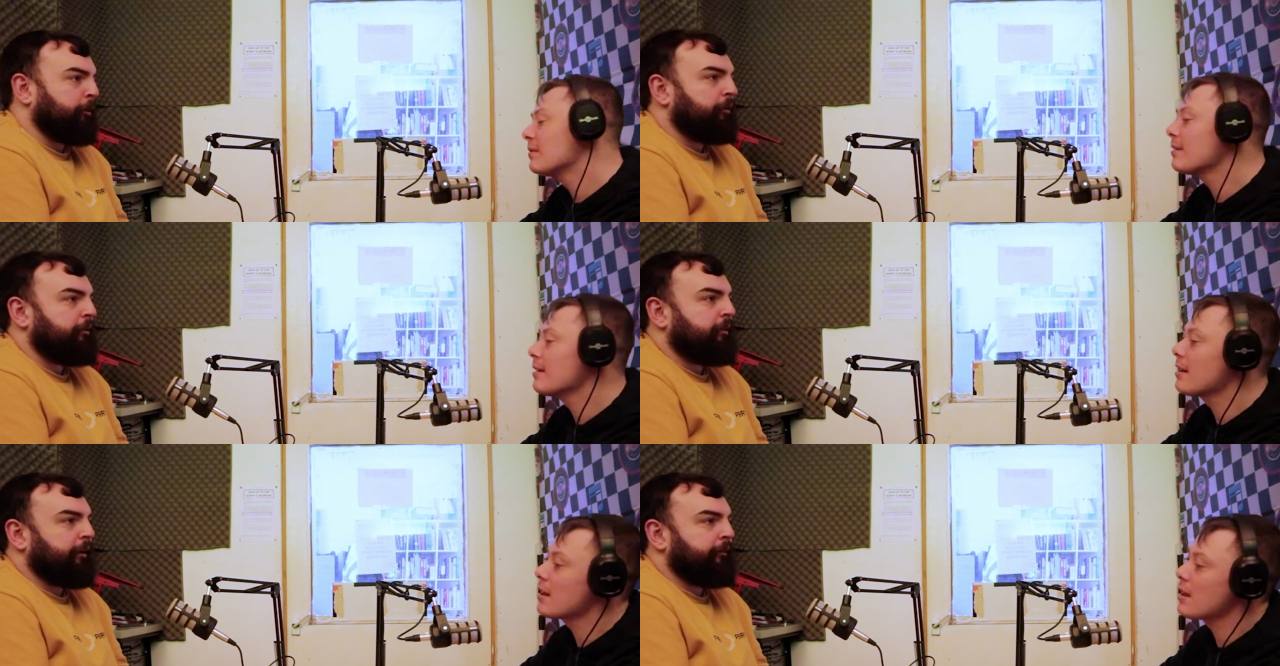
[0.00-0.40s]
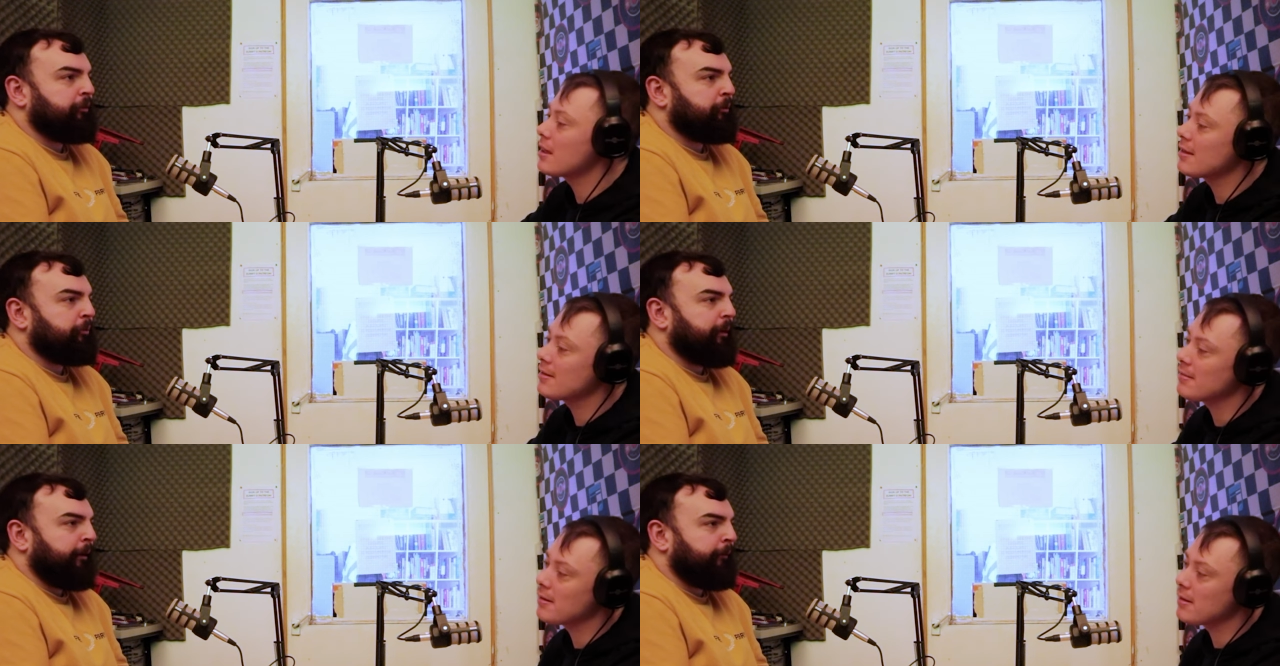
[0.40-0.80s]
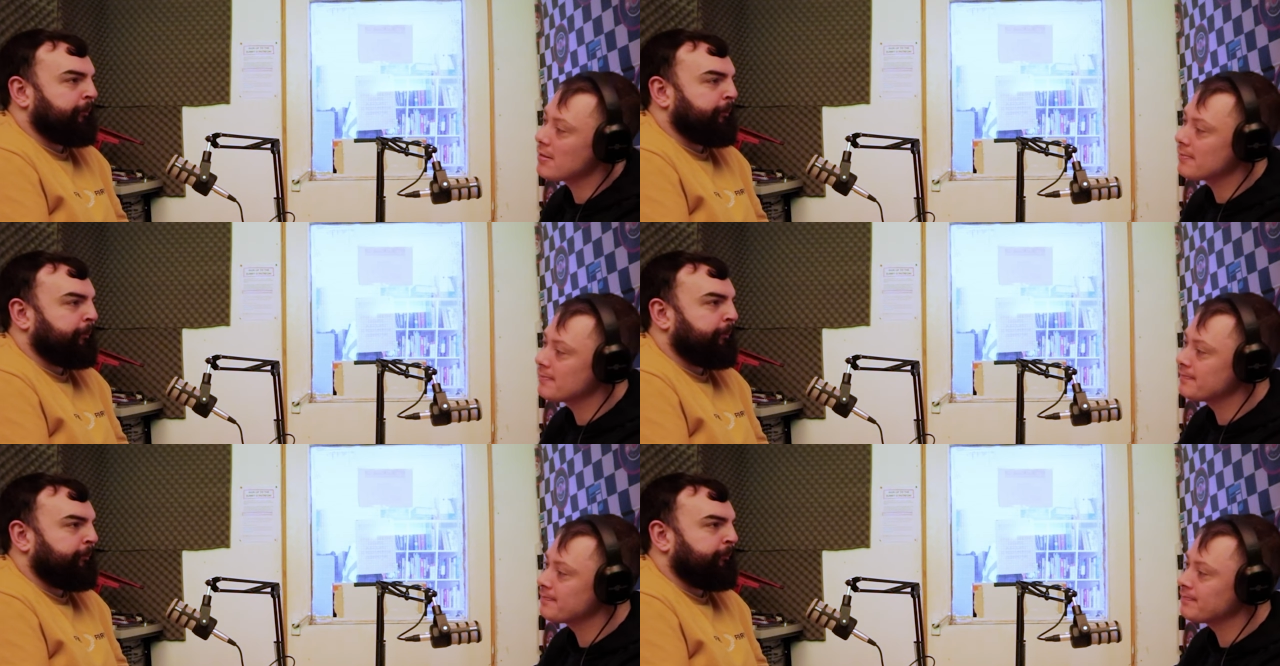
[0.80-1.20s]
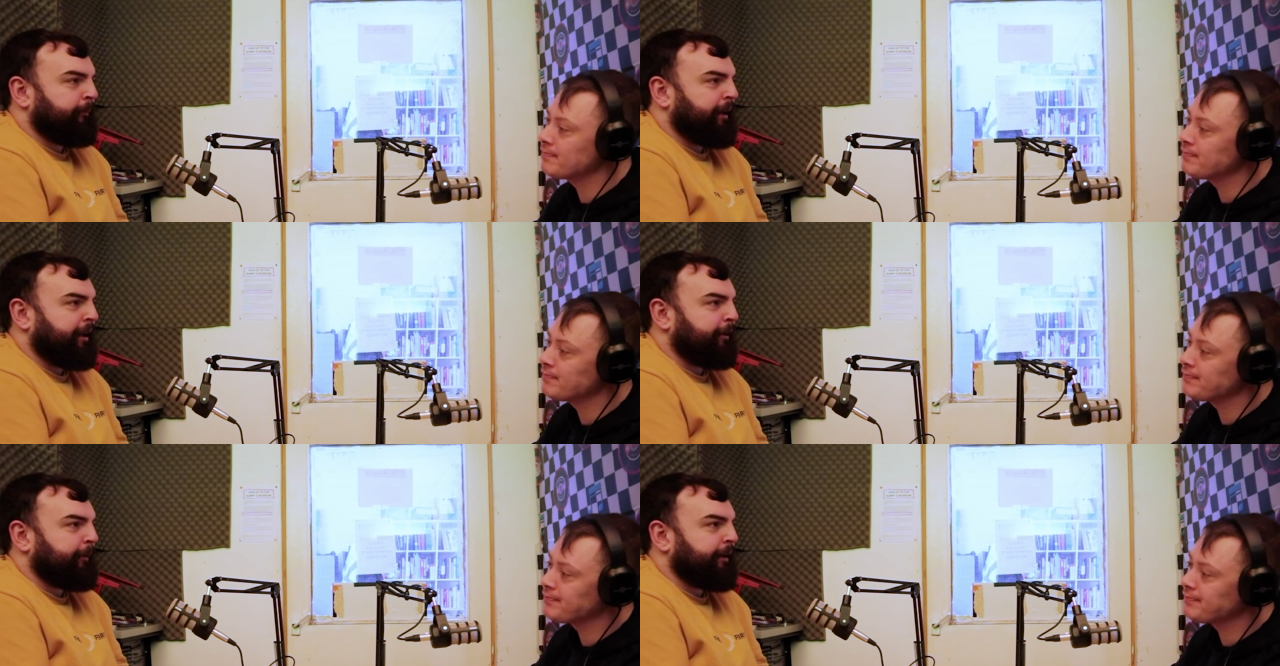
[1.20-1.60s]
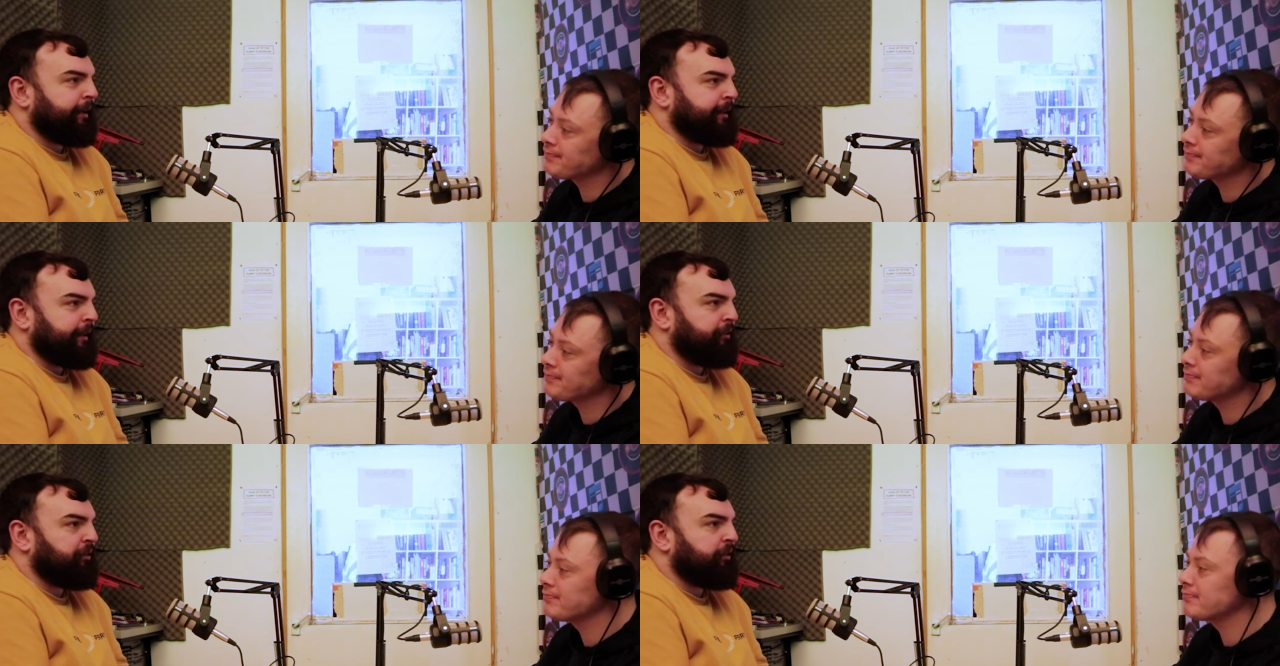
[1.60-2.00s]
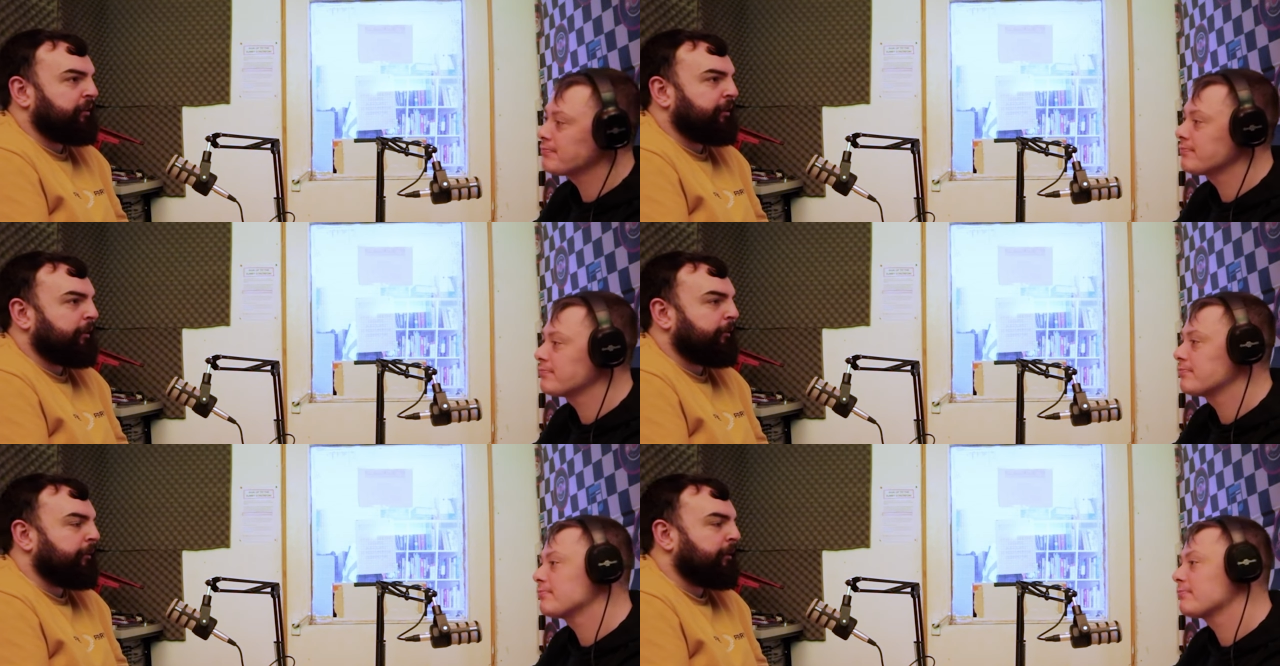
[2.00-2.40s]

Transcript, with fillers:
Speaker 1: ball. I've been paying a bit of attention to them.